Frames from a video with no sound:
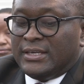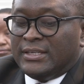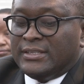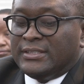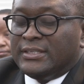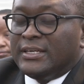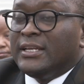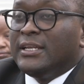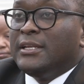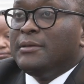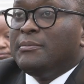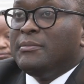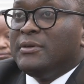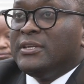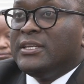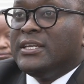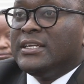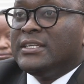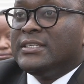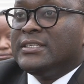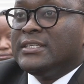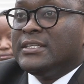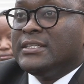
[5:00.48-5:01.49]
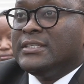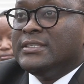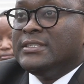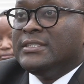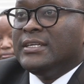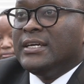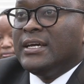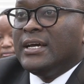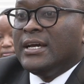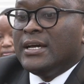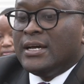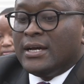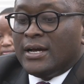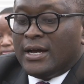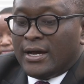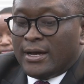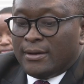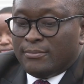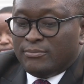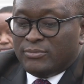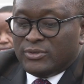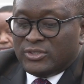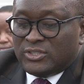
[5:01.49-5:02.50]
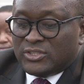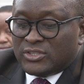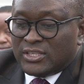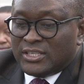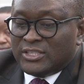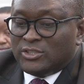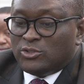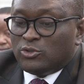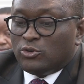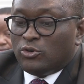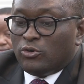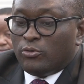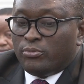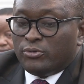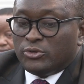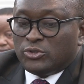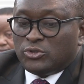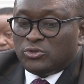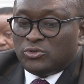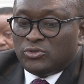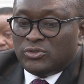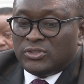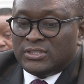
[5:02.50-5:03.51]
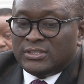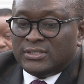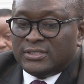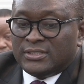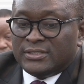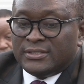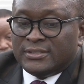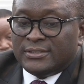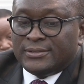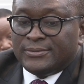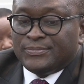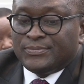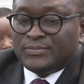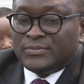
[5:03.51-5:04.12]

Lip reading: and eliminated arbitrage opportunities.